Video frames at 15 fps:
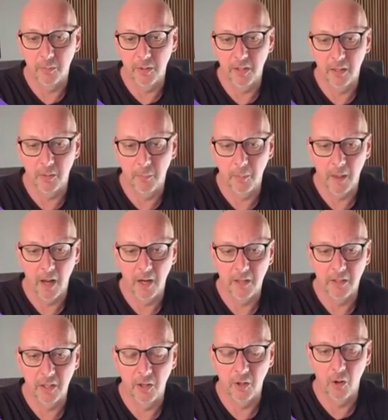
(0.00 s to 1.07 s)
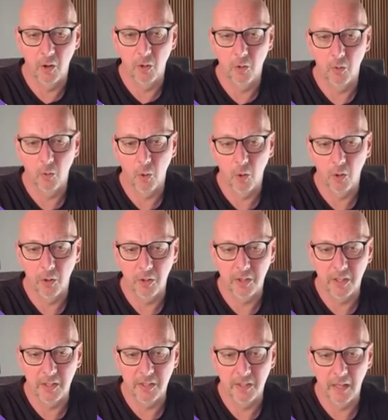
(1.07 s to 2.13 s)
we then pass along all
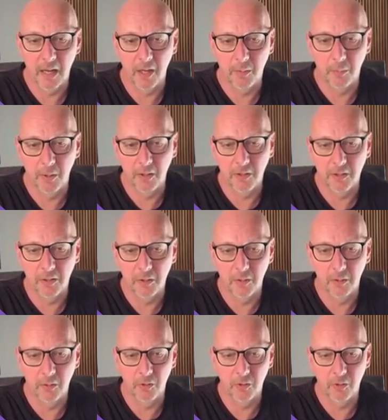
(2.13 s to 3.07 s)
these elements.